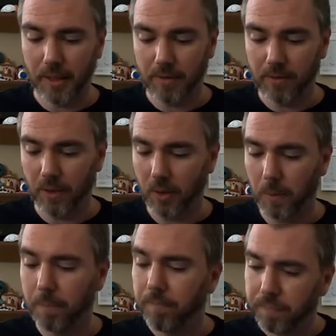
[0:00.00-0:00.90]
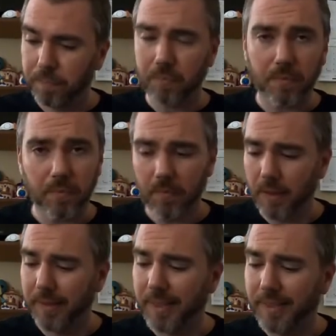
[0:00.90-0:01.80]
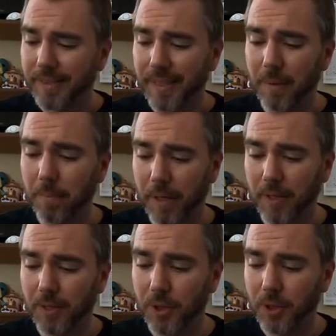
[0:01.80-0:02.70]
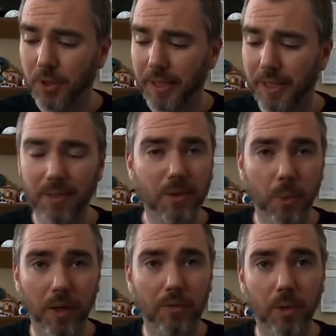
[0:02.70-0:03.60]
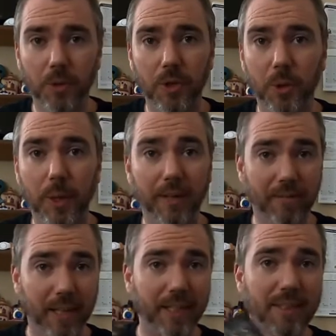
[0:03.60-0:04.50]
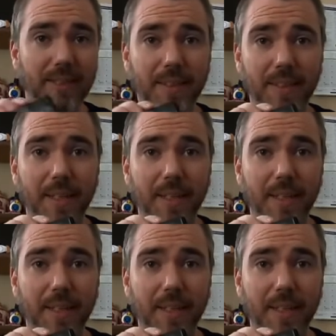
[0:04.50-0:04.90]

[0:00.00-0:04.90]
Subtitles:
So this is a Behringer Xenix 1202 FX.